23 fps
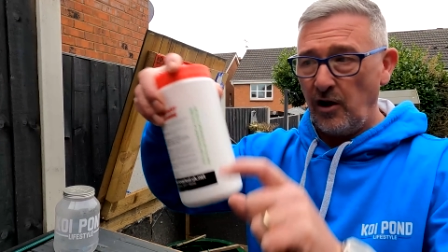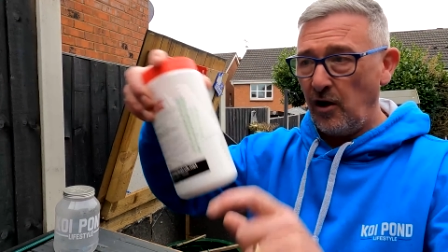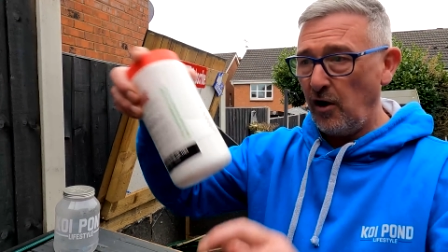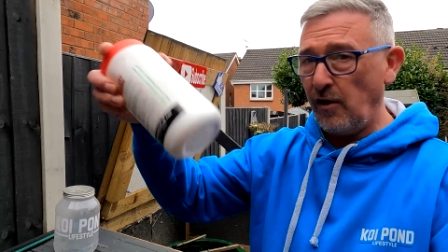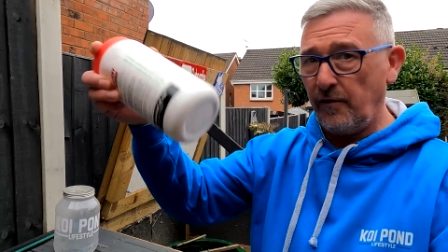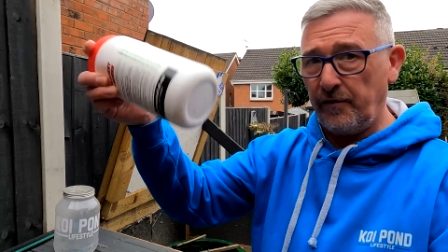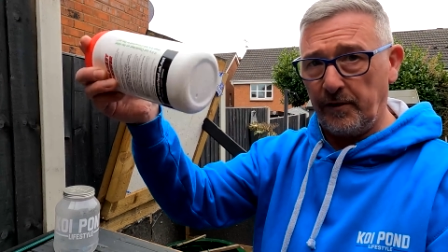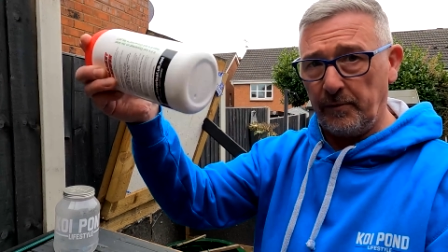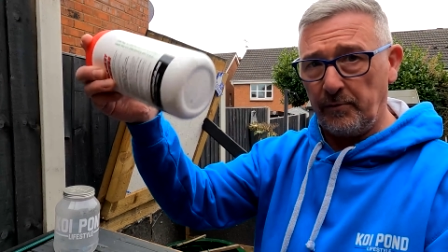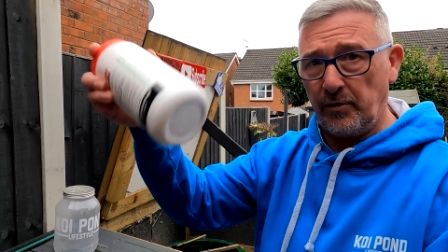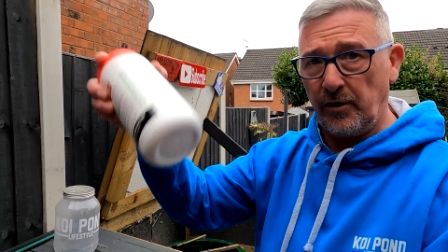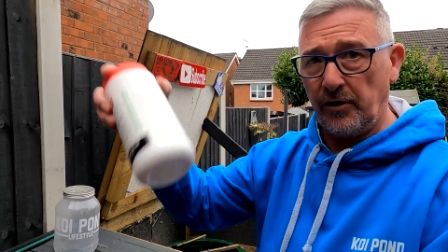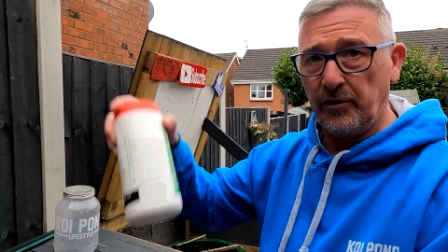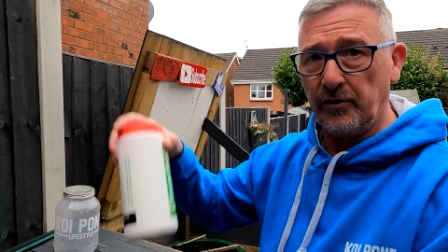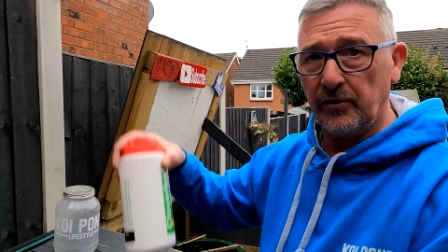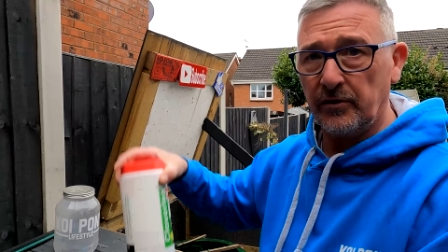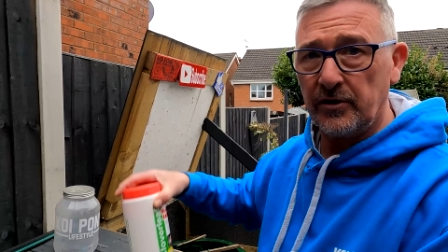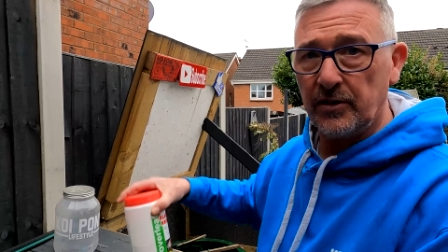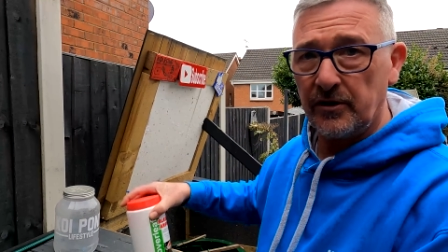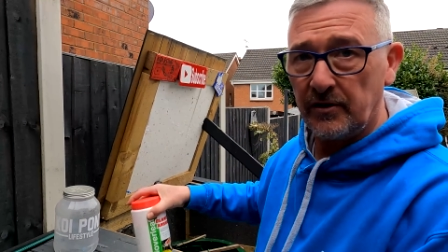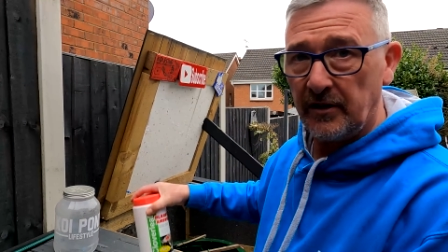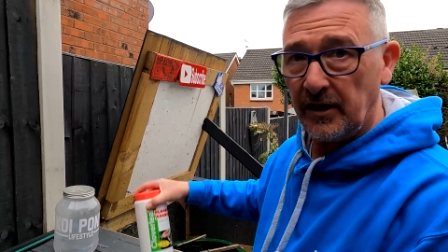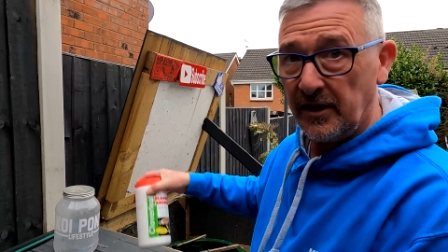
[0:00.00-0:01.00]
of the
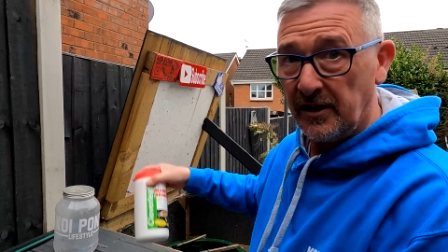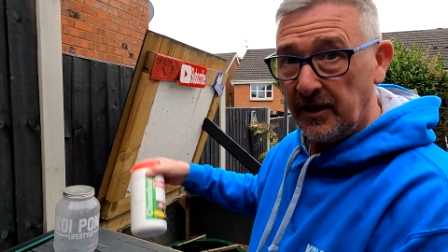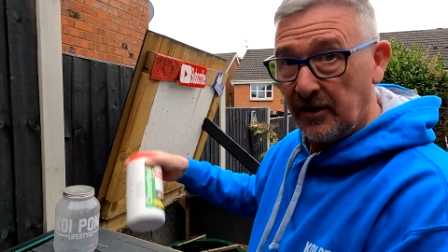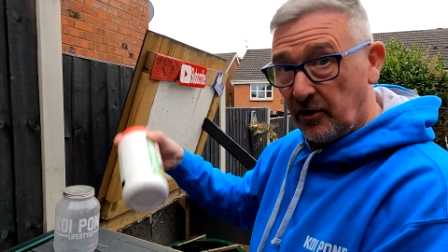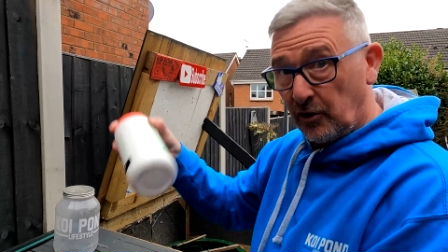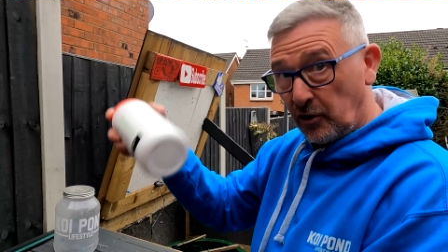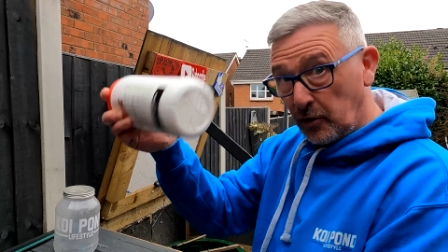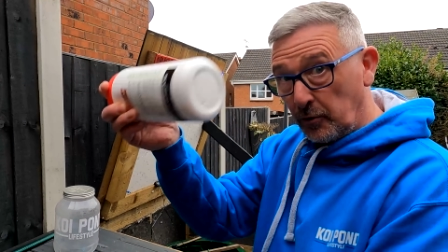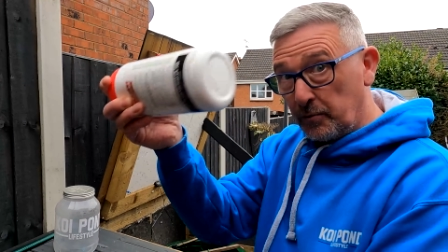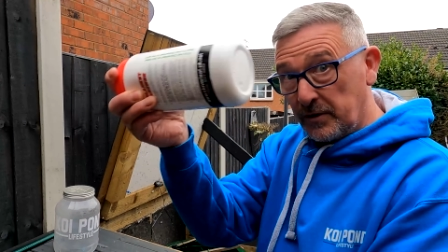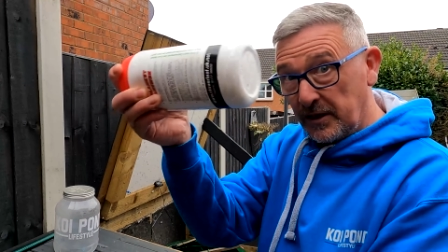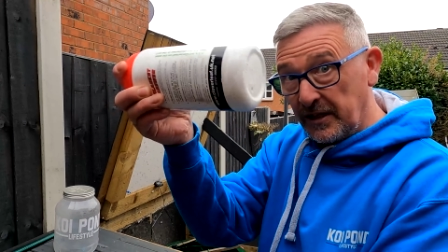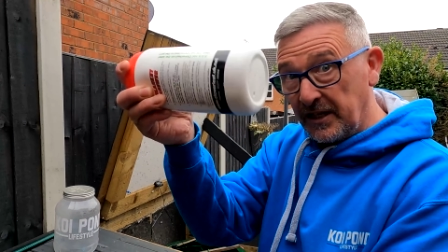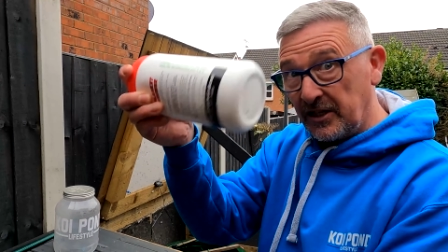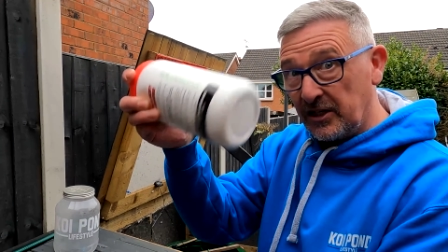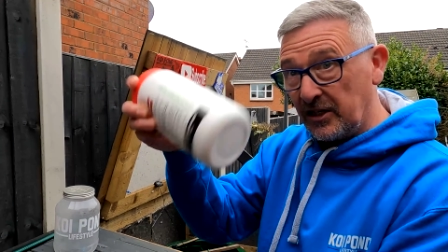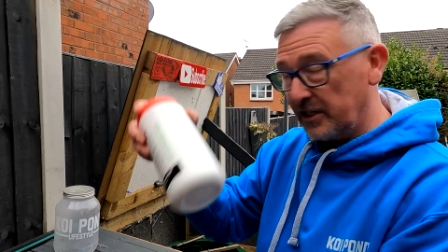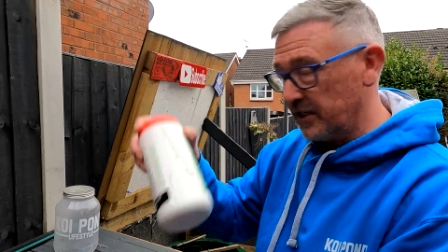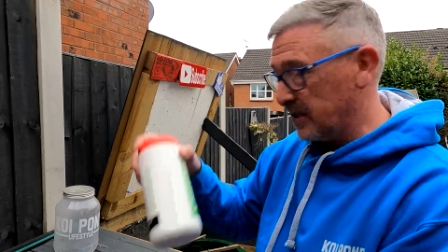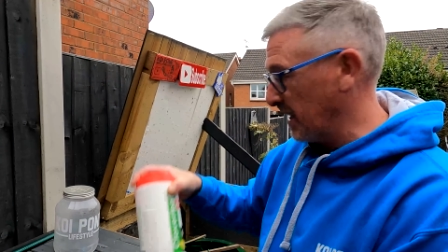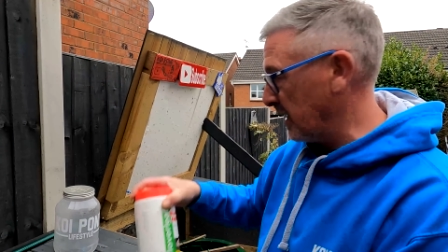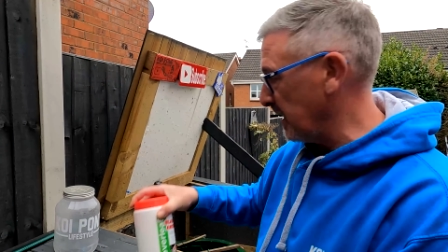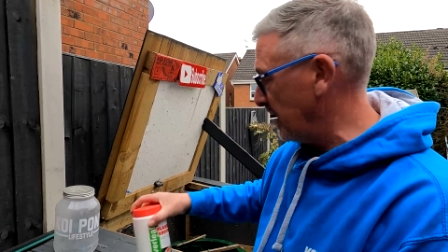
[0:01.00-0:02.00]
product that comes in this
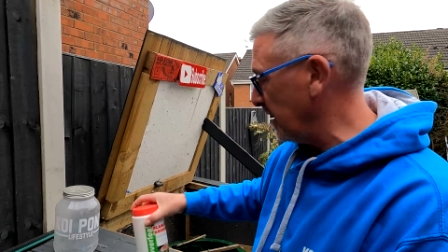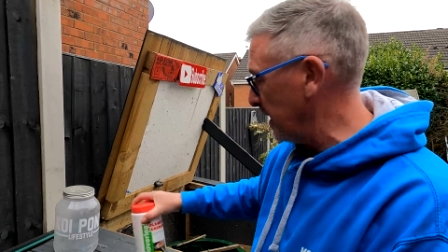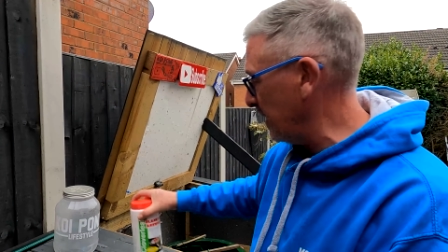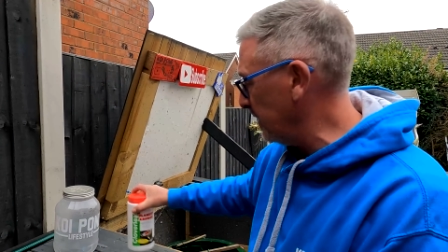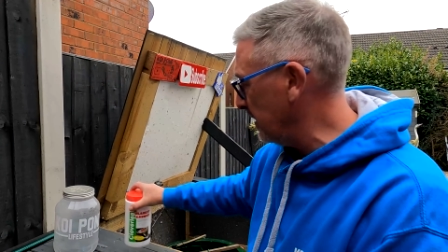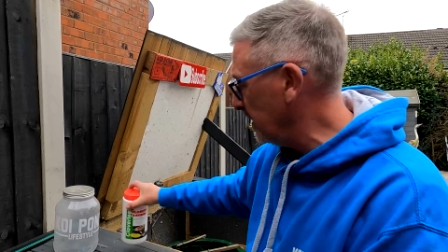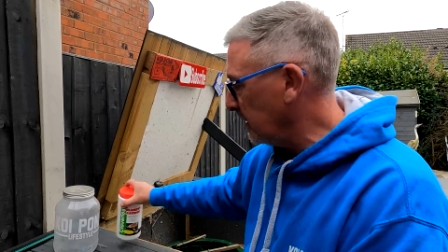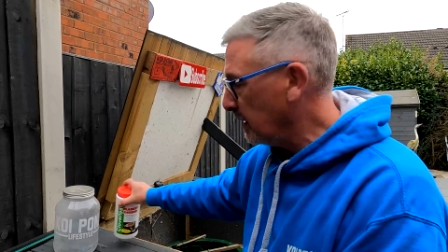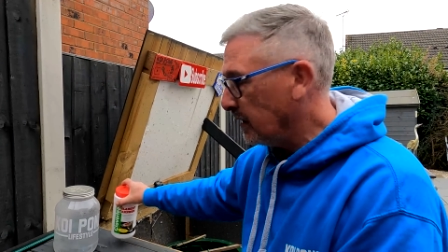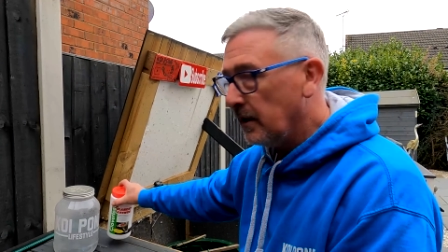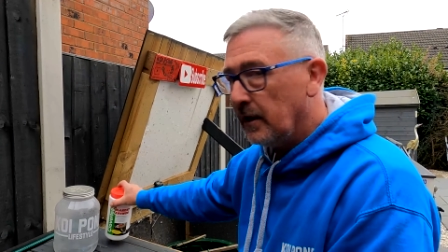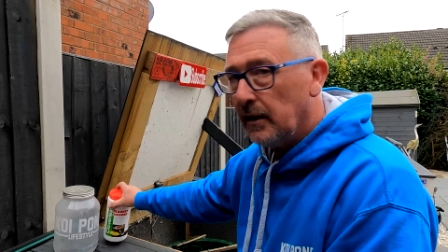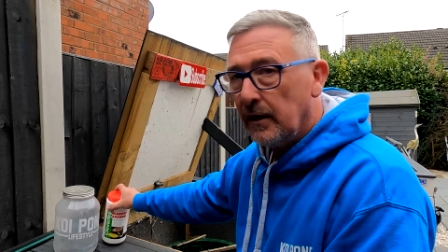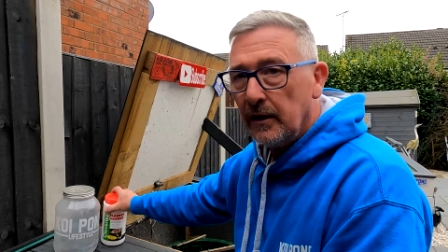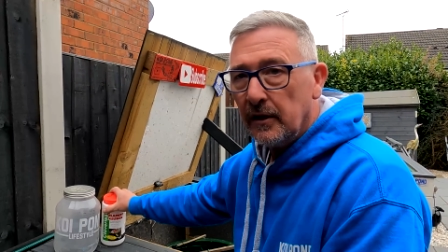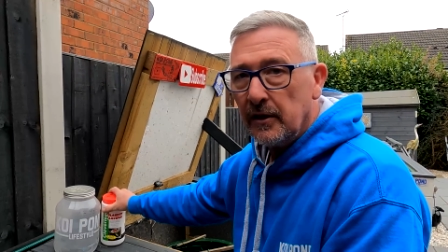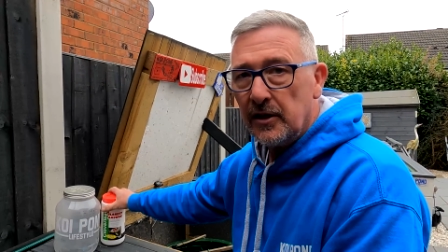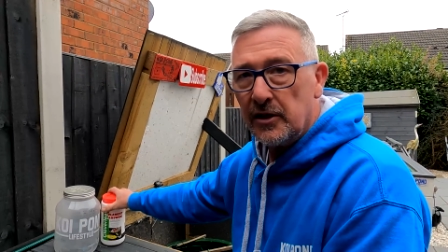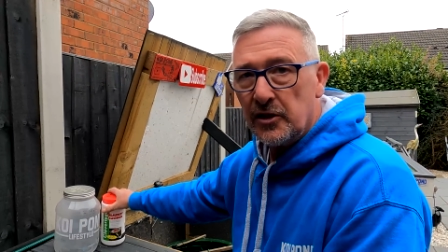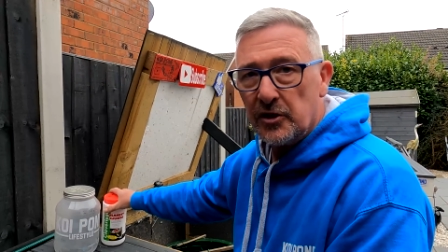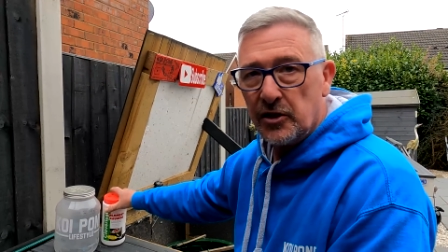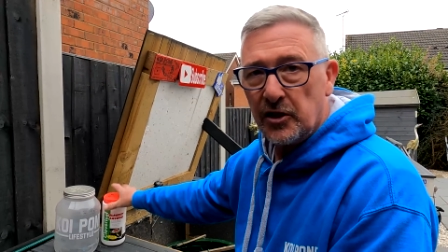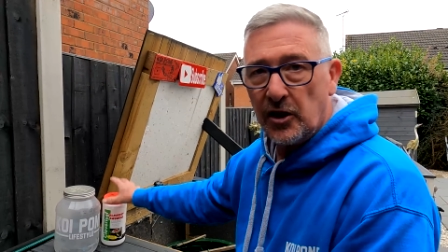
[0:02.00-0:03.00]
container
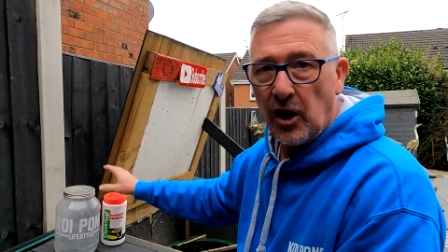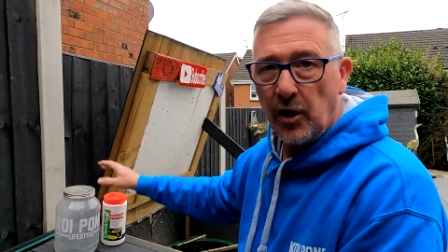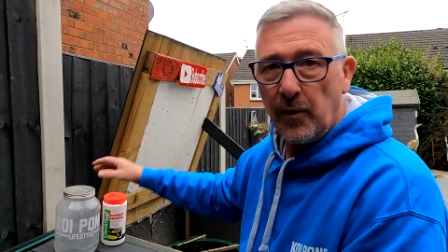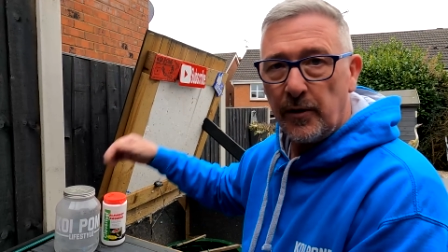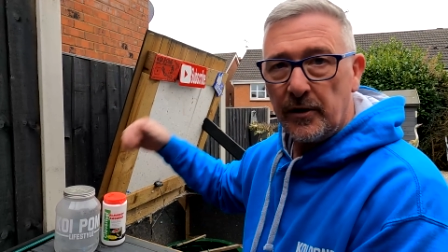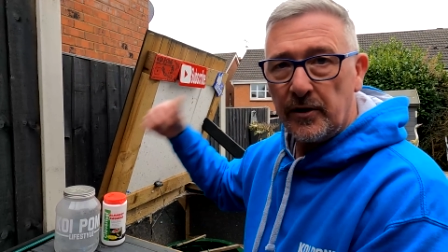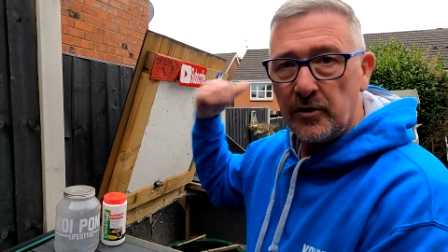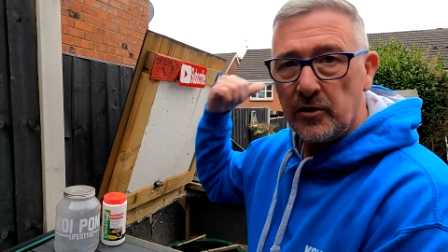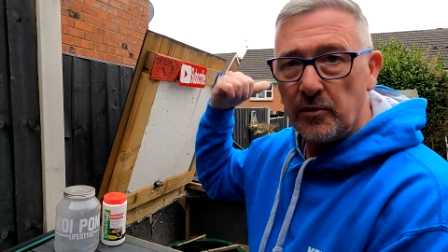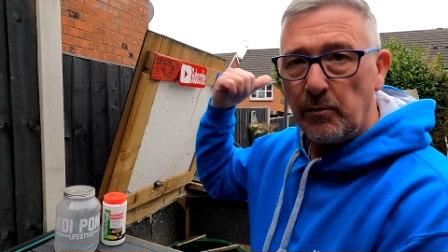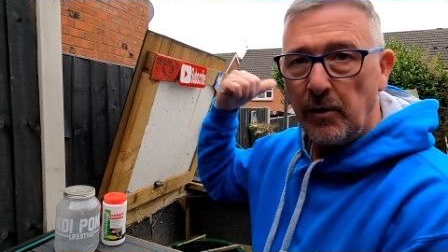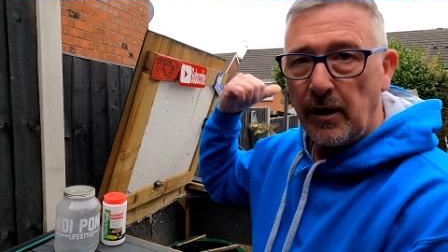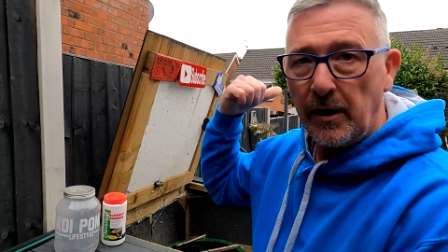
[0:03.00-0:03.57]
needs to go into